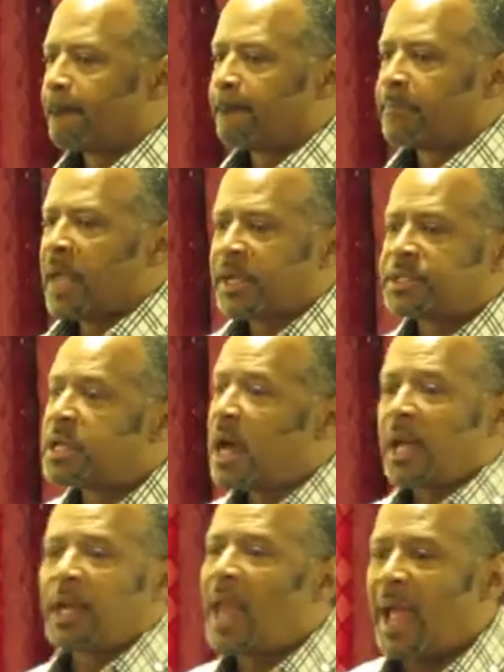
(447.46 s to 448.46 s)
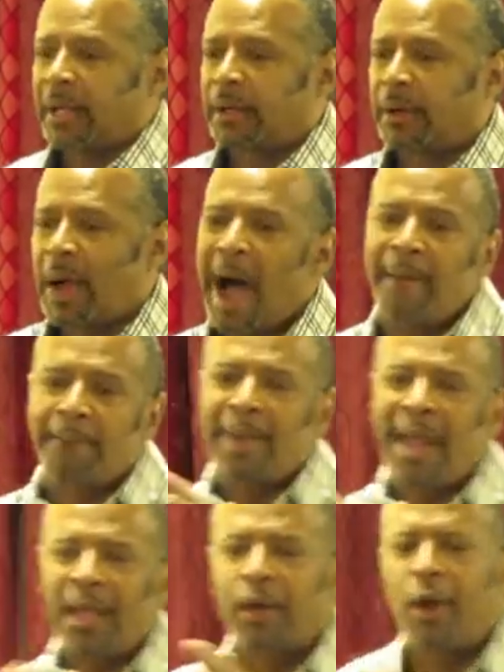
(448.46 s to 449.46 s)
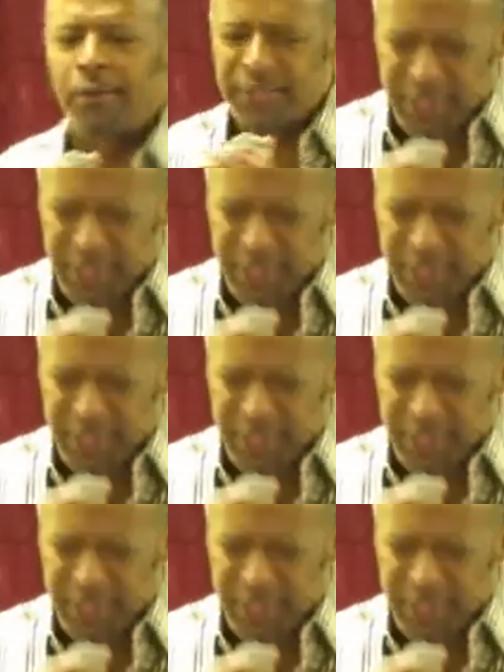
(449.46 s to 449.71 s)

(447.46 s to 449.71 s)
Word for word: There's none like her. I made her